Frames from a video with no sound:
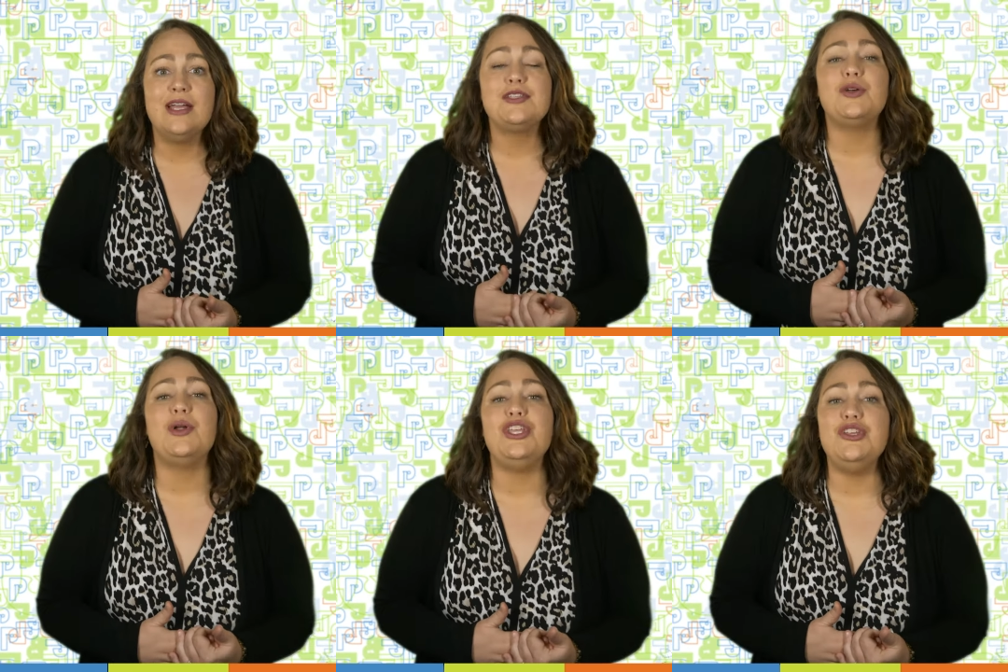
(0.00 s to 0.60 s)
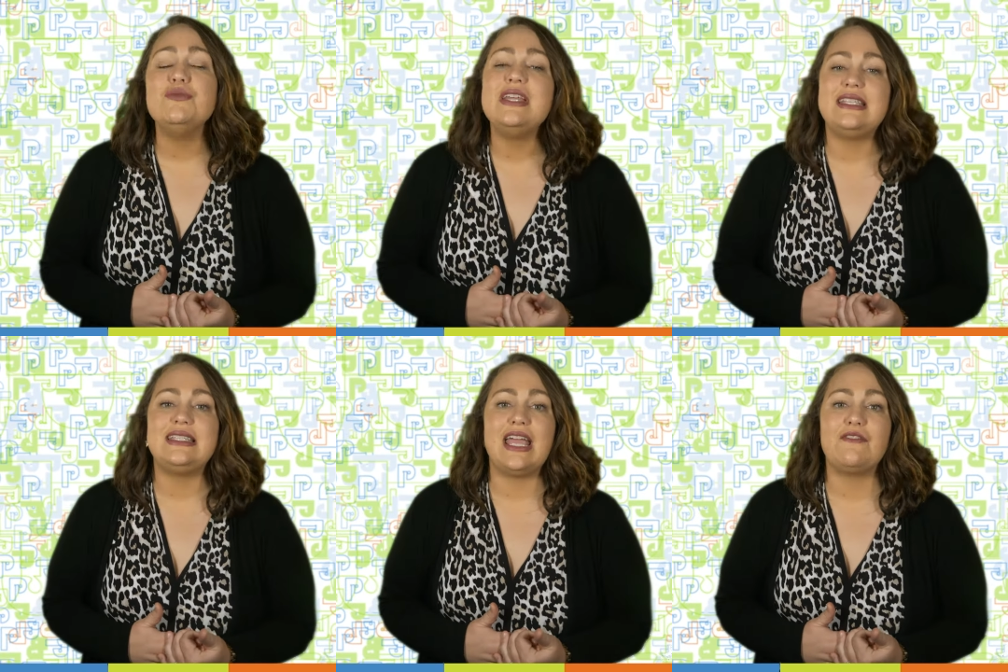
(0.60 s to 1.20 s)
So when you need
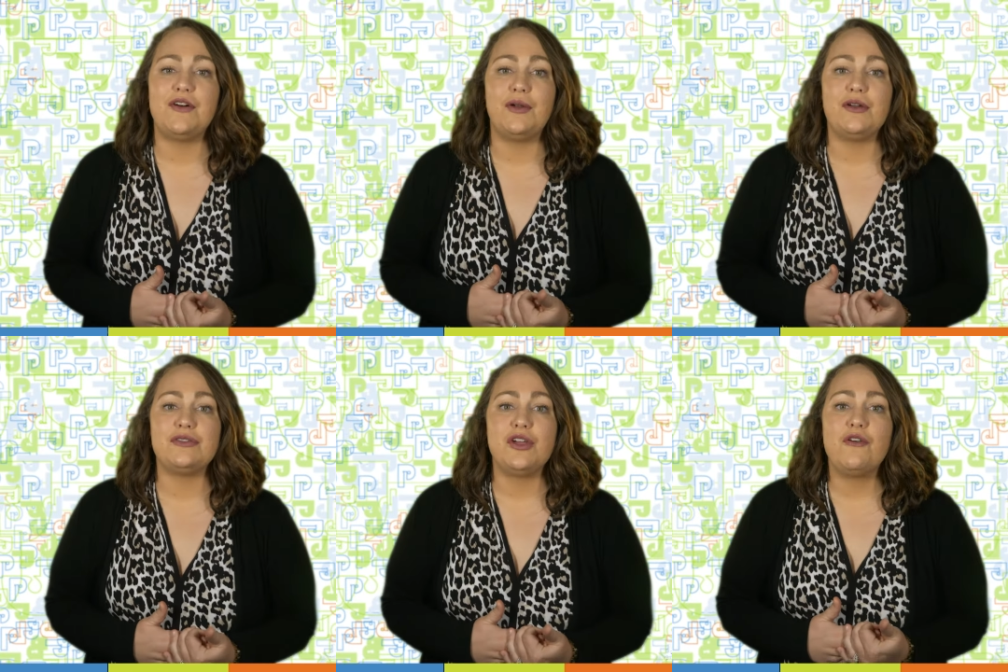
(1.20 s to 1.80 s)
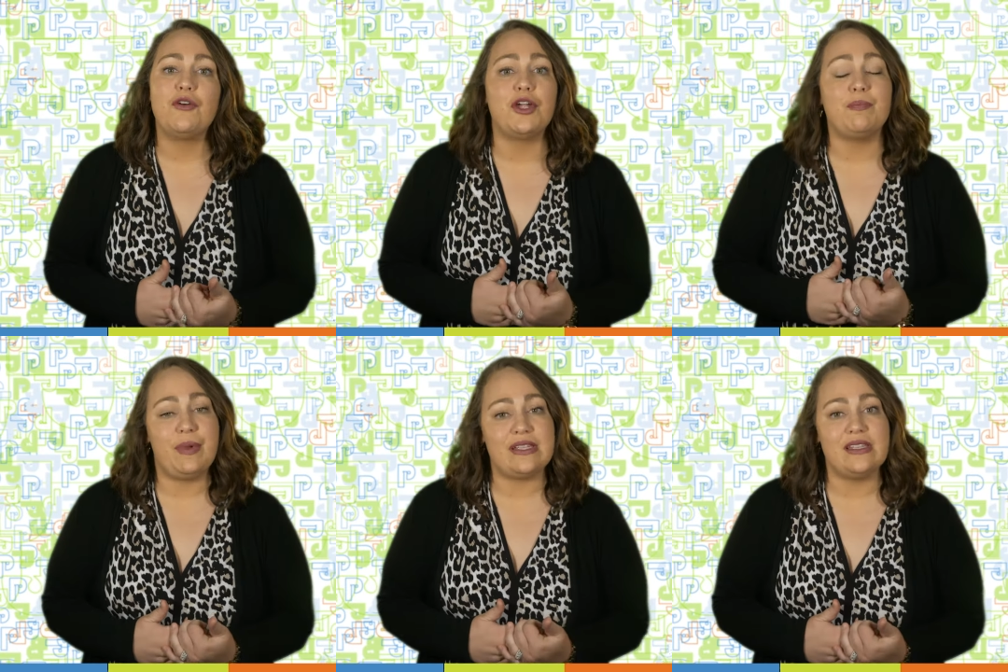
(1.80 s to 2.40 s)
to take photos for your
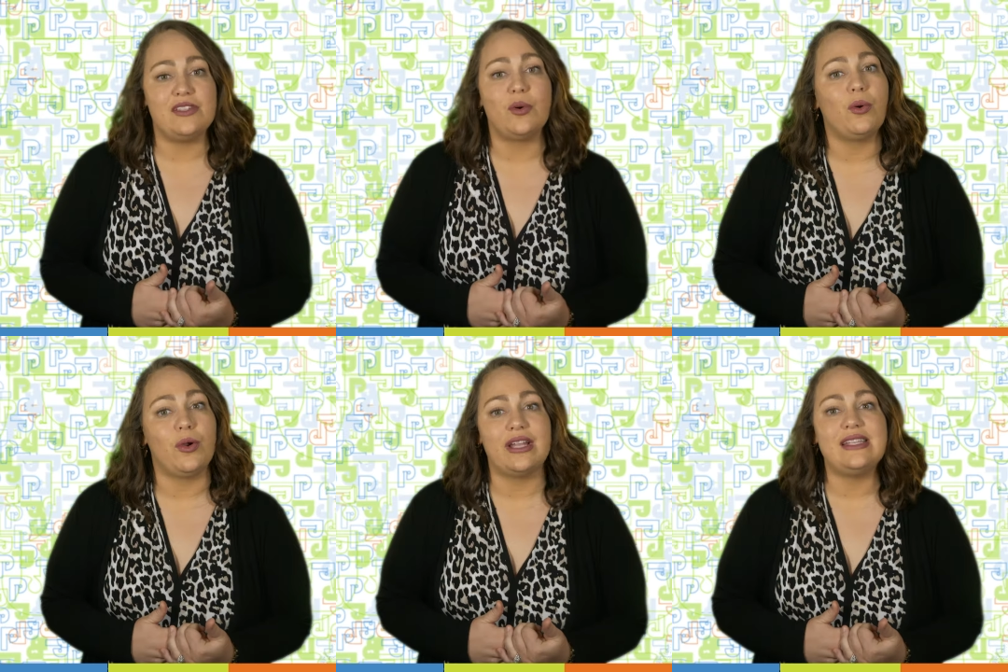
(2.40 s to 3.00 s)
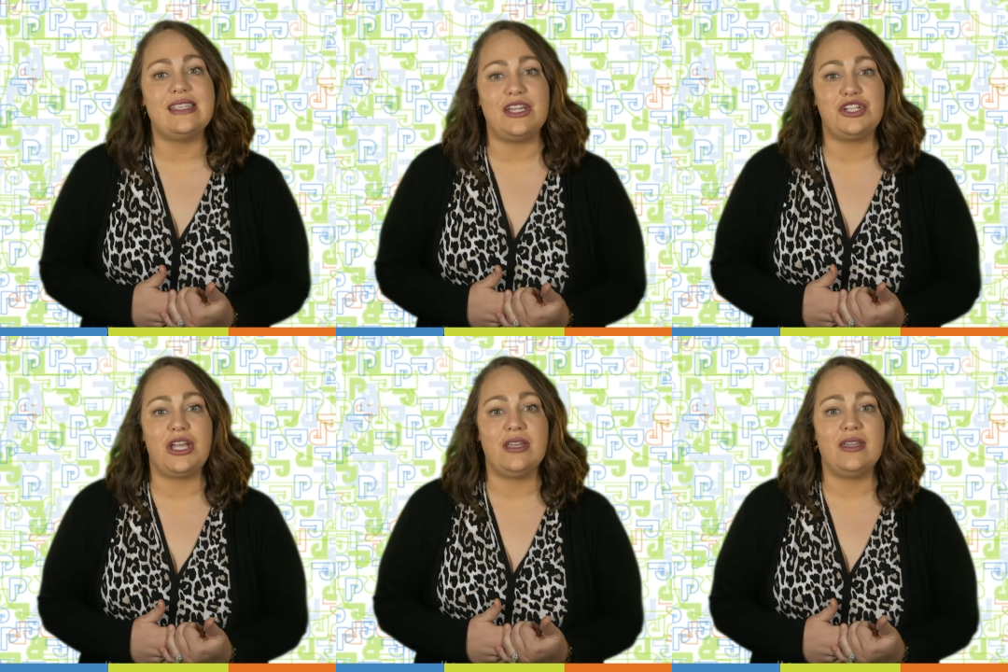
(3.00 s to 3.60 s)
business or
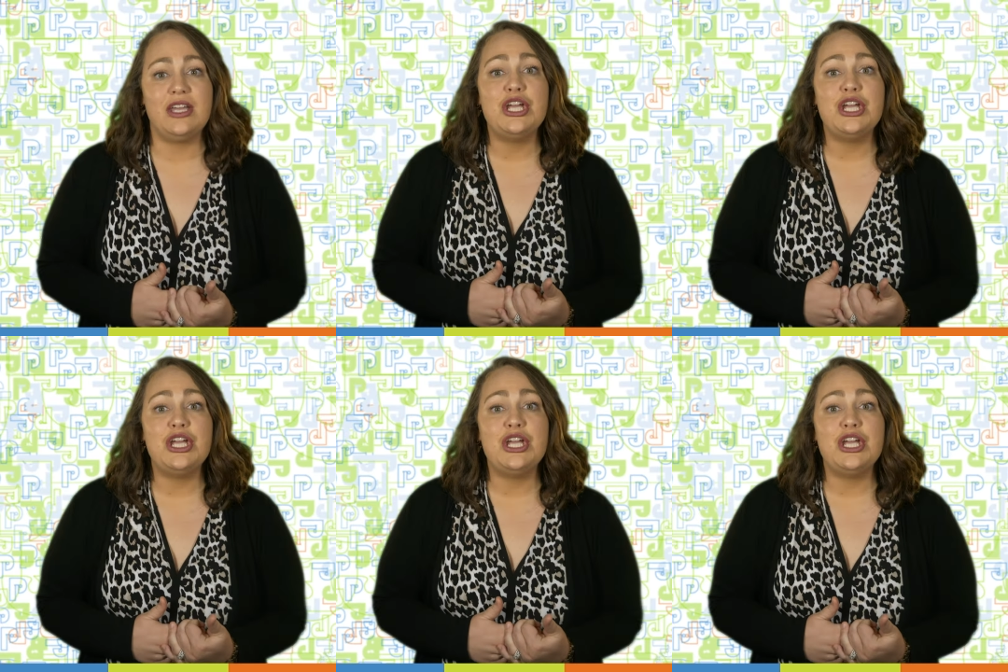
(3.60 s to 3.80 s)
organization,